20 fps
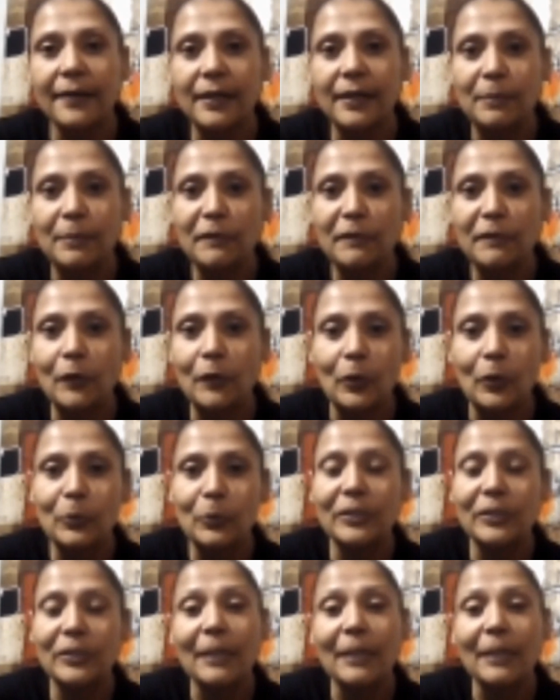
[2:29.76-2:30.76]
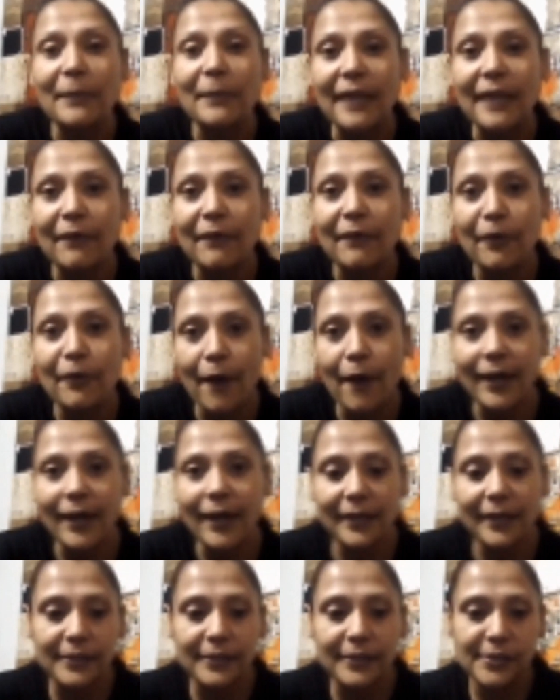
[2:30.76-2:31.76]
before wouldn't let me have a crack
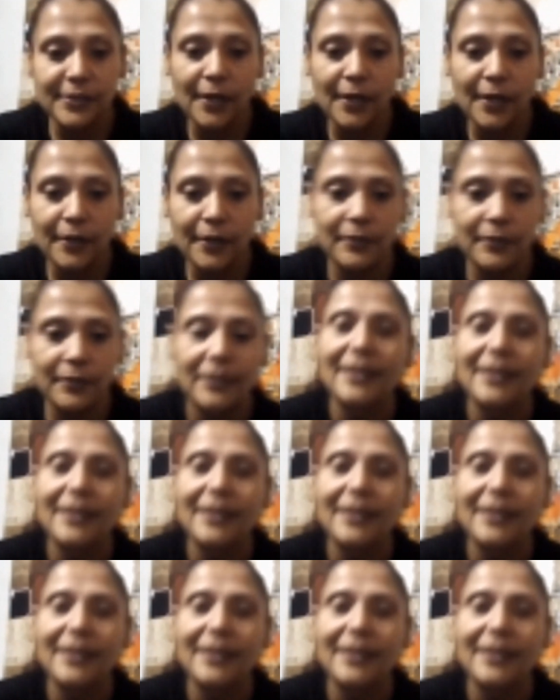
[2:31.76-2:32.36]
at it, so